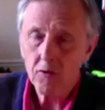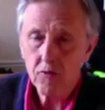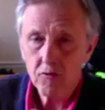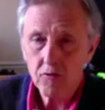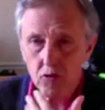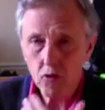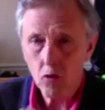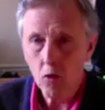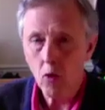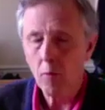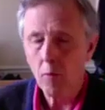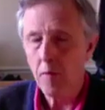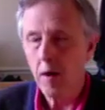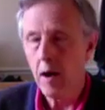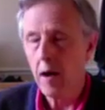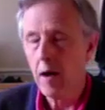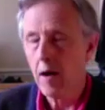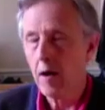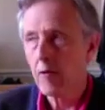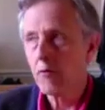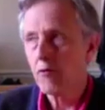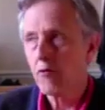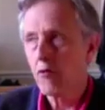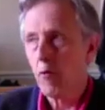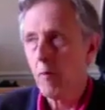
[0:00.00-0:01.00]

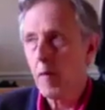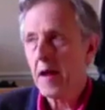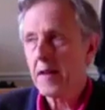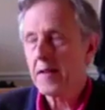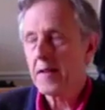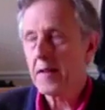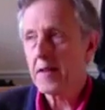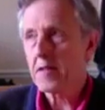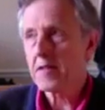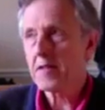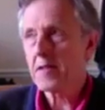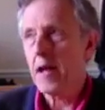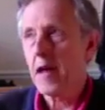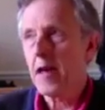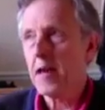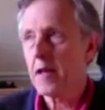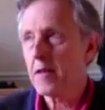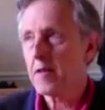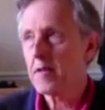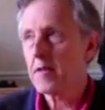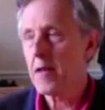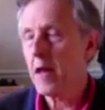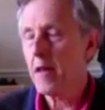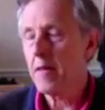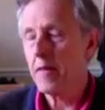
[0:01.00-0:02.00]
traumatic
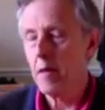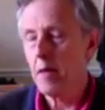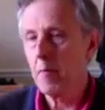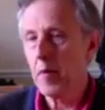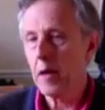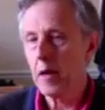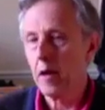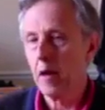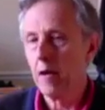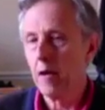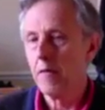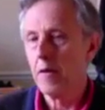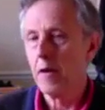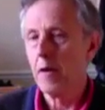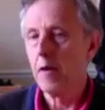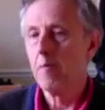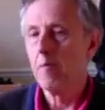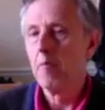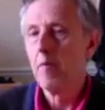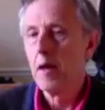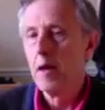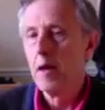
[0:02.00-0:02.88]
state, say in the middle of a